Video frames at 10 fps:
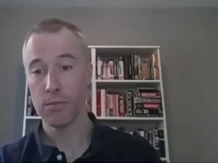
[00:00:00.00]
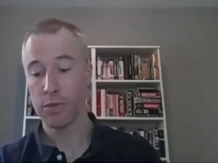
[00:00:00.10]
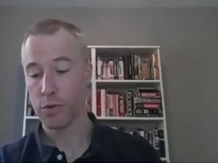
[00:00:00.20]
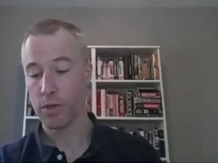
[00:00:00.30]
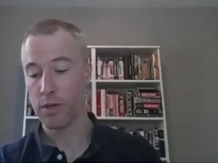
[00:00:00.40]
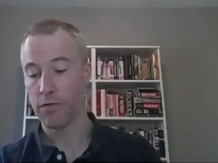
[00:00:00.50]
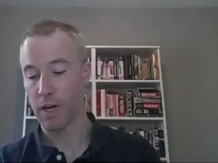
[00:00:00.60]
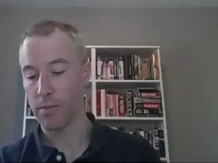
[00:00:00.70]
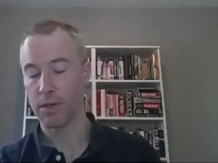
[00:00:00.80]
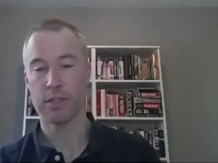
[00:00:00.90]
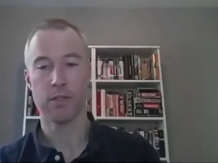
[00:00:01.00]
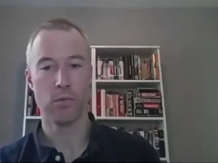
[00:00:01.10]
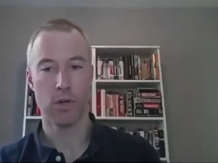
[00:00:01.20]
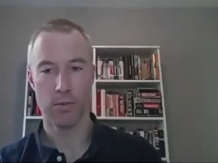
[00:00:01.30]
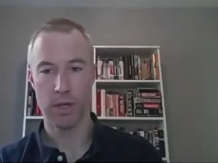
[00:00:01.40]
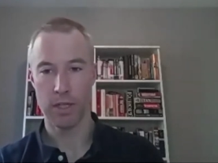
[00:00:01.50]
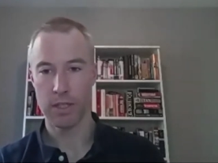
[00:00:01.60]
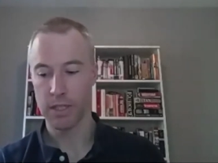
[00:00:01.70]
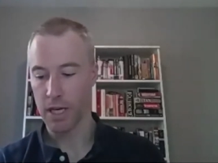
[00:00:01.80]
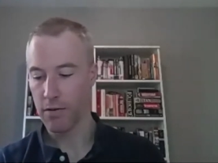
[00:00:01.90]
between fabrics and want to play it
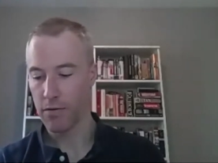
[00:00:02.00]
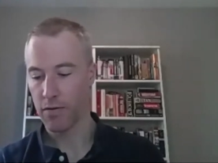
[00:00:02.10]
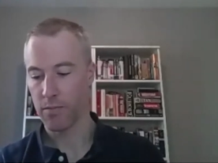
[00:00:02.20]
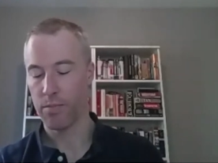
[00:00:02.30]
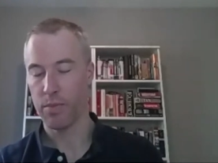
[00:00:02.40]
safe,